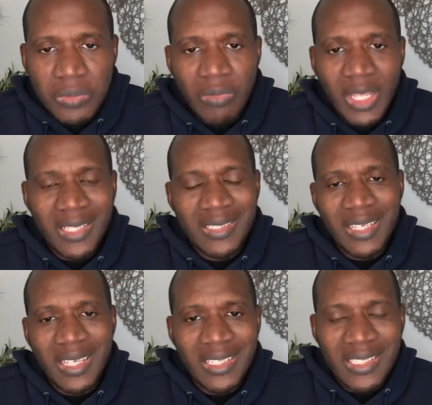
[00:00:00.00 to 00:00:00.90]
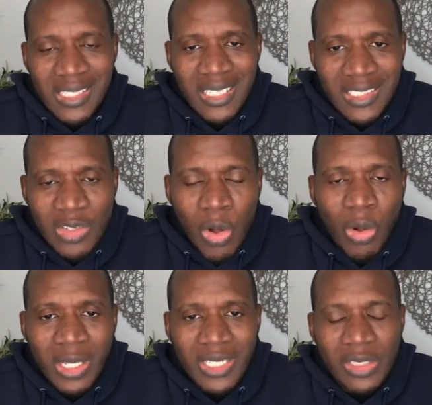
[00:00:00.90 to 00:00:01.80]
Its
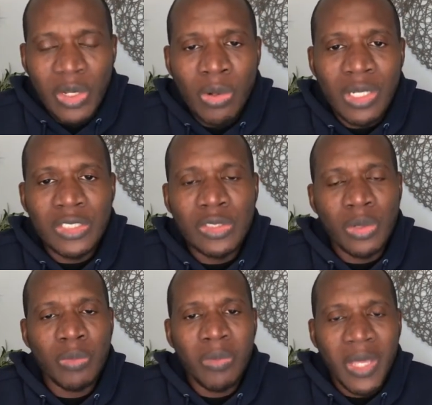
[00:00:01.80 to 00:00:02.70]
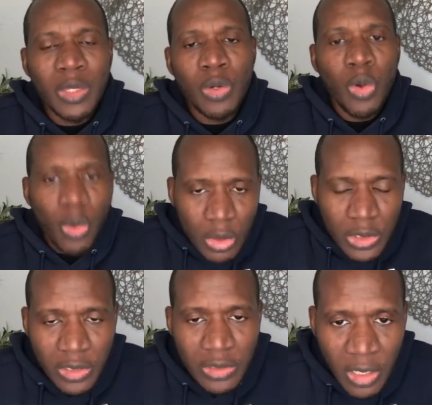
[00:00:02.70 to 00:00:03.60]
goal is to make you hold
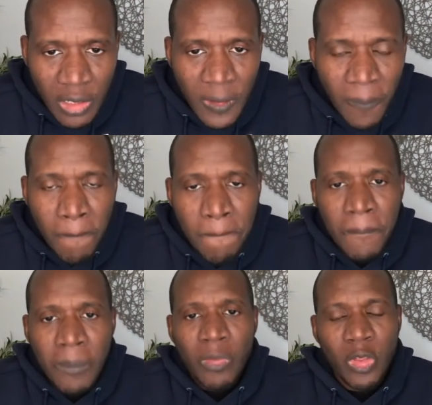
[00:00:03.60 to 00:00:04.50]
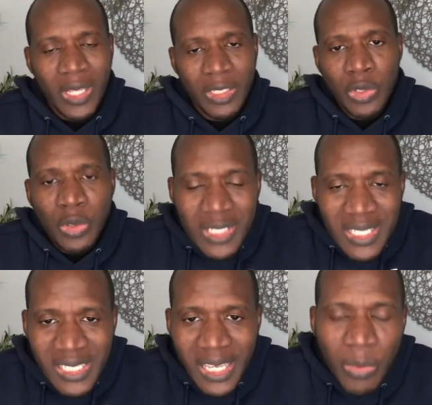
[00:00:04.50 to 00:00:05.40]
your tongue so that you don't
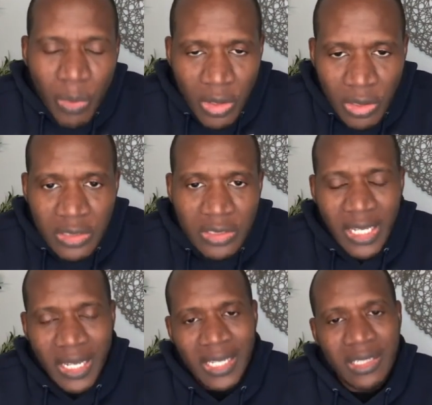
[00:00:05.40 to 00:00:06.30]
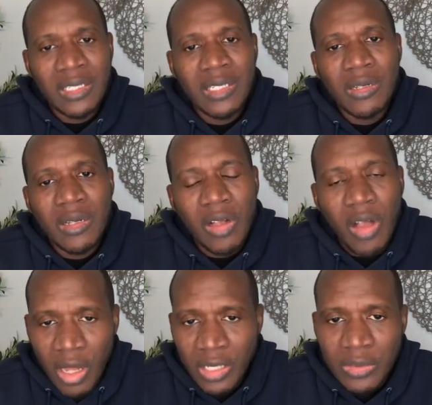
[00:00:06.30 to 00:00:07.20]
say words that can
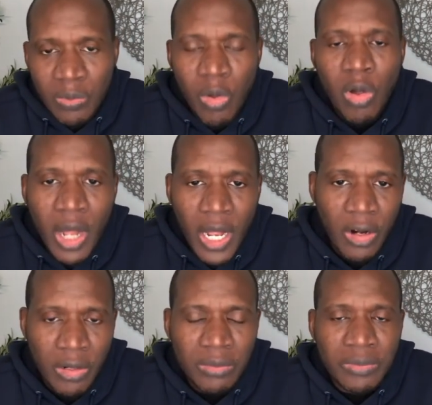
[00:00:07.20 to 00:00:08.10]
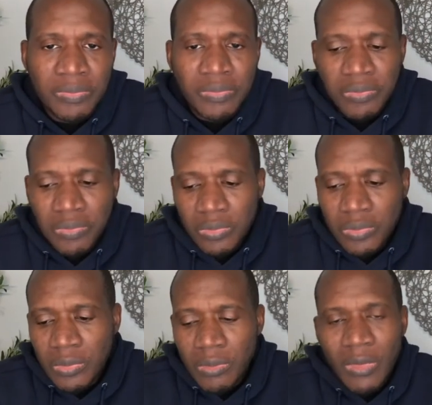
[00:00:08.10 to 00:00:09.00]
cause more harm
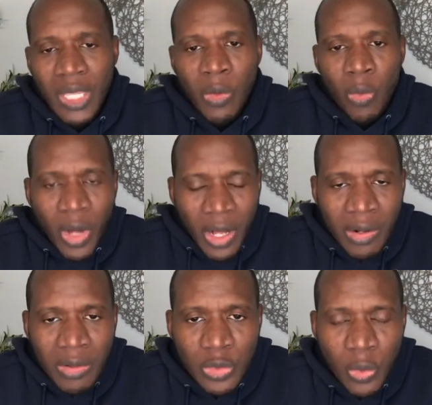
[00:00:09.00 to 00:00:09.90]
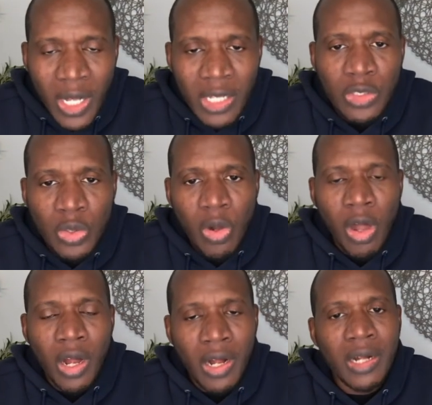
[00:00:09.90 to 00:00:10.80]
while you
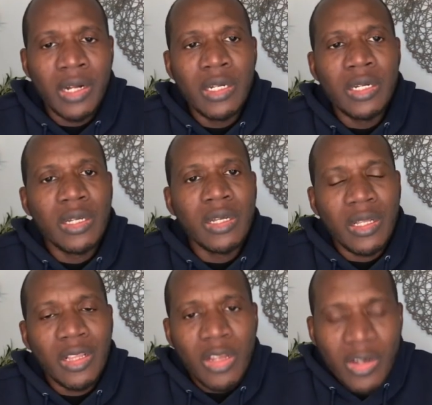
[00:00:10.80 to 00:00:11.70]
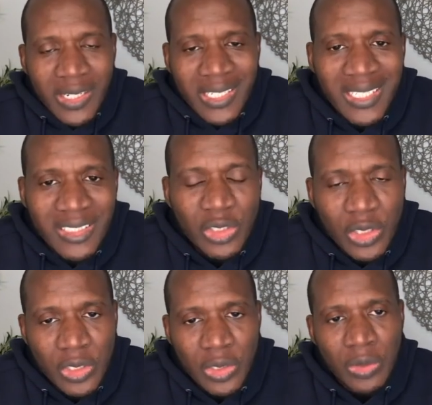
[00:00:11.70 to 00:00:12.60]
are learning
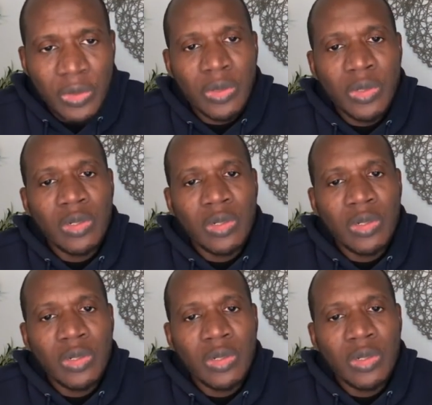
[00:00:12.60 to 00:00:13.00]
to